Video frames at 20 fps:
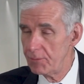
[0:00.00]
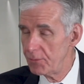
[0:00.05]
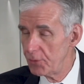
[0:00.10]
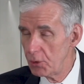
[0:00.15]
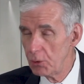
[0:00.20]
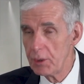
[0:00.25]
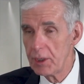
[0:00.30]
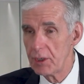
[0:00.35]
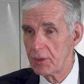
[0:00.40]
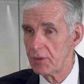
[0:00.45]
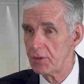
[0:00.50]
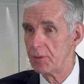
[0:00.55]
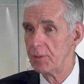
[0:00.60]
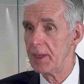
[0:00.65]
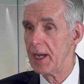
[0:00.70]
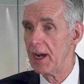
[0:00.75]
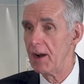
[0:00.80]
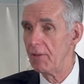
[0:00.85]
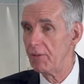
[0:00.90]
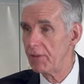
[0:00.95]
2 years from
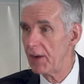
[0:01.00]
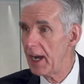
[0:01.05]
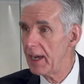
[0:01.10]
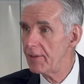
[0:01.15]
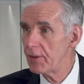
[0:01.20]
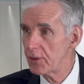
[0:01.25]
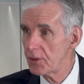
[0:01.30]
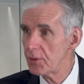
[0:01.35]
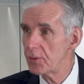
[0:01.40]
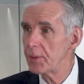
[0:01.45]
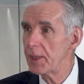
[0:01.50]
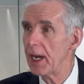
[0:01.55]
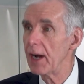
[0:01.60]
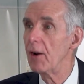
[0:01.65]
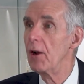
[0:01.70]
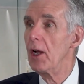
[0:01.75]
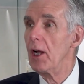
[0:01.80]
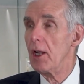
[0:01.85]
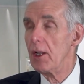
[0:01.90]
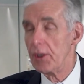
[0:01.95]
now, 5 years from now.